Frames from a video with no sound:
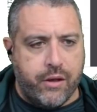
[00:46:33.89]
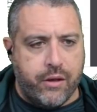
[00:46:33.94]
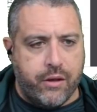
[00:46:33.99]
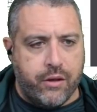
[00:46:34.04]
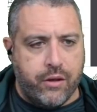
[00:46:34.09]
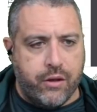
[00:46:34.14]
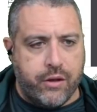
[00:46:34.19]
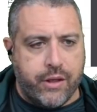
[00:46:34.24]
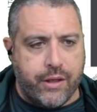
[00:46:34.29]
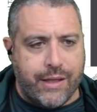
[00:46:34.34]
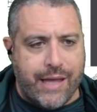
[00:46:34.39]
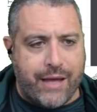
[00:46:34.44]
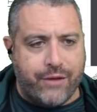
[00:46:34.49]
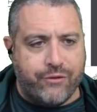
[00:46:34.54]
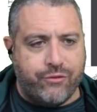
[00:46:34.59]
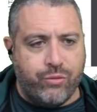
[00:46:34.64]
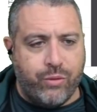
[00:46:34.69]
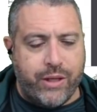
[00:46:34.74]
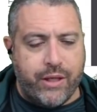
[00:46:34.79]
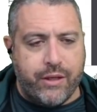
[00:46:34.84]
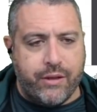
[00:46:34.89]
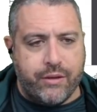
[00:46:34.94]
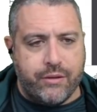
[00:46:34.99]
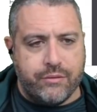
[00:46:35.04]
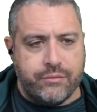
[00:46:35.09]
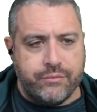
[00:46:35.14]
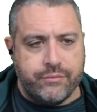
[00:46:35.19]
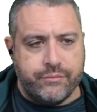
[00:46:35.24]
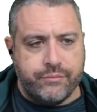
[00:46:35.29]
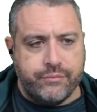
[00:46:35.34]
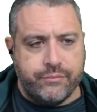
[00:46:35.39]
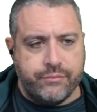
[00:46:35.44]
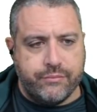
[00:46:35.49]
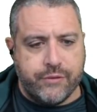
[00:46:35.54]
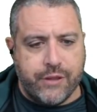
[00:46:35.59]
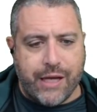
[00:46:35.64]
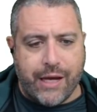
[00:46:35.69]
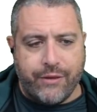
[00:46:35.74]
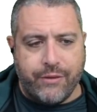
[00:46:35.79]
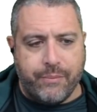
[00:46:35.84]
Look at last week.
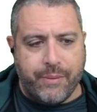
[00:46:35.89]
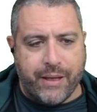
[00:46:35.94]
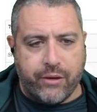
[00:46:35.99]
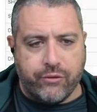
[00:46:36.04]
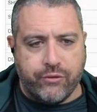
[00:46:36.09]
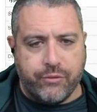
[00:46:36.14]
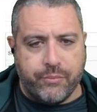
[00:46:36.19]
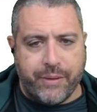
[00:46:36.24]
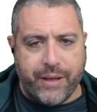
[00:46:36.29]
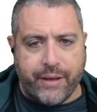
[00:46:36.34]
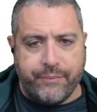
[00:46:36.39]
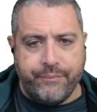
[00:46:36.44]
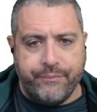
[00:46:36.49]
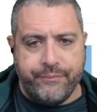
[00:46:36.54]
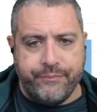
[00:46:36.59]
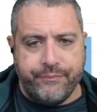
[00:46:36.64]
God, the Bengals are bad.